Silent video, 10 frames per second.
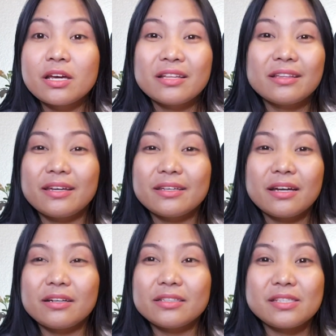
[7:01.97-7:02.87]
like
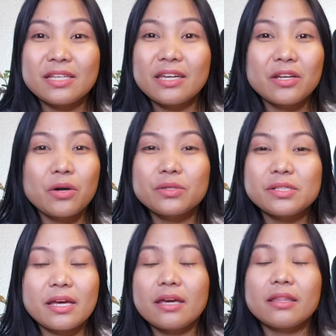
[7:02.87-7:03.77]
sticky notes,
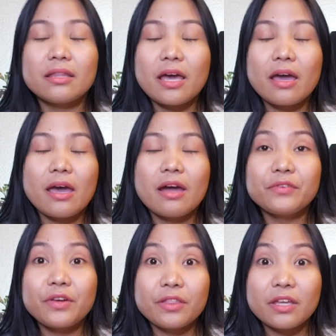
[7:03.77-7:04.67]
and
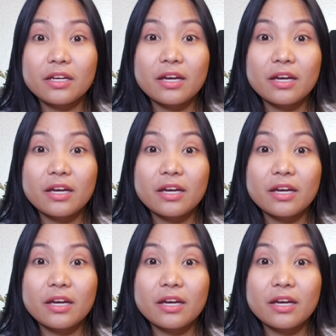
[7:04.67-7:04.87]
everything